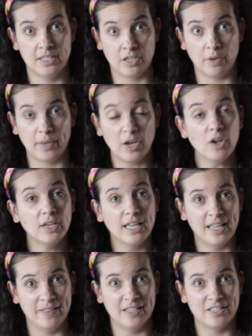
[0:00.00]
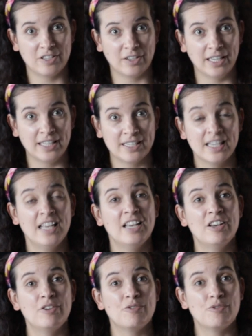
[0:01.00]
is going on in this sonnet.
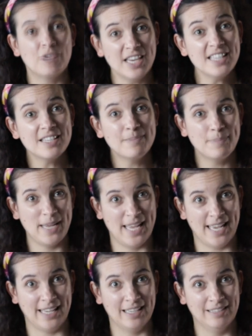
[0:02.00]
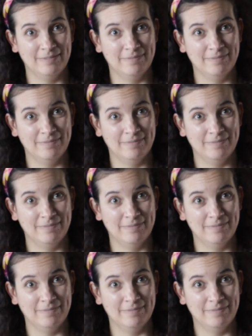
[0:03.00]
Reason being,